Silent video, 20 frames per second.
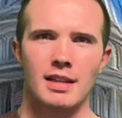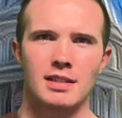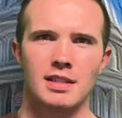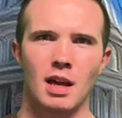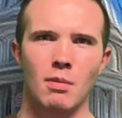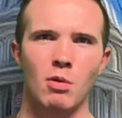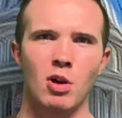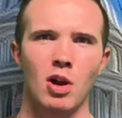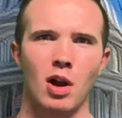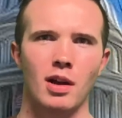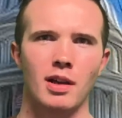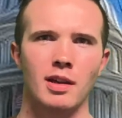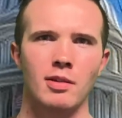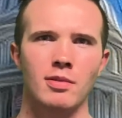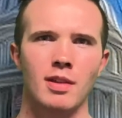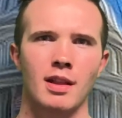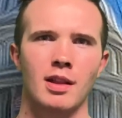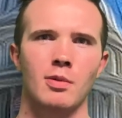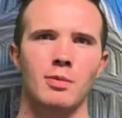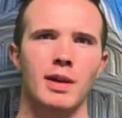Some would argue
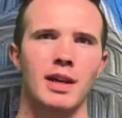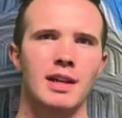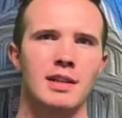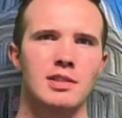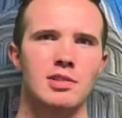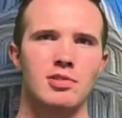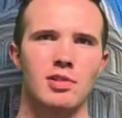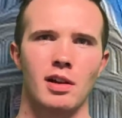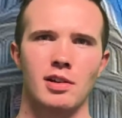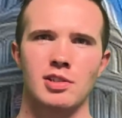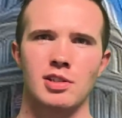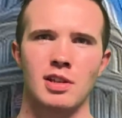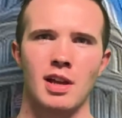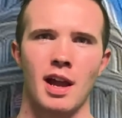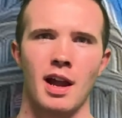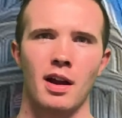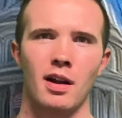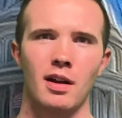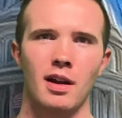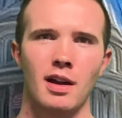that the Reconstruction
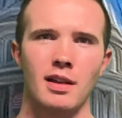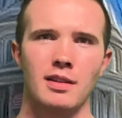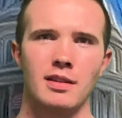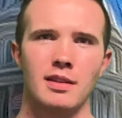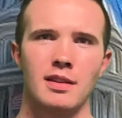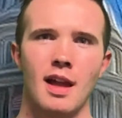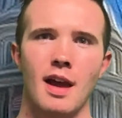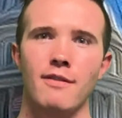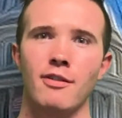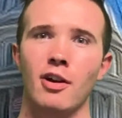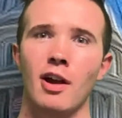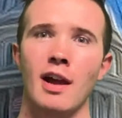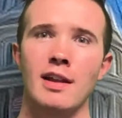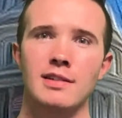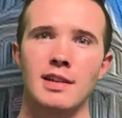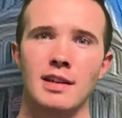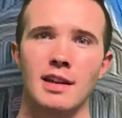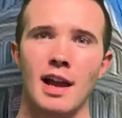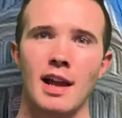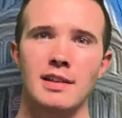era never
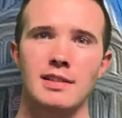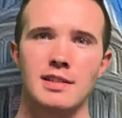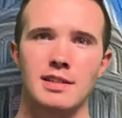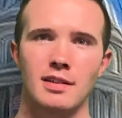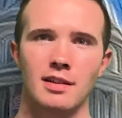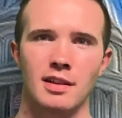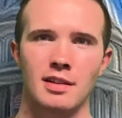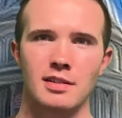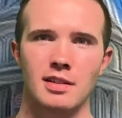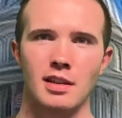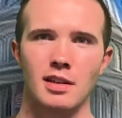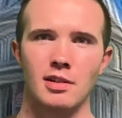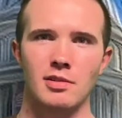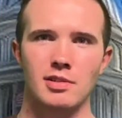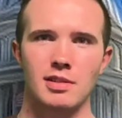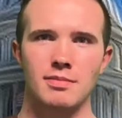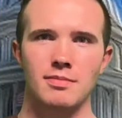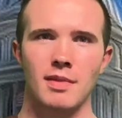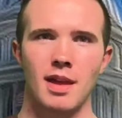ended and still continues.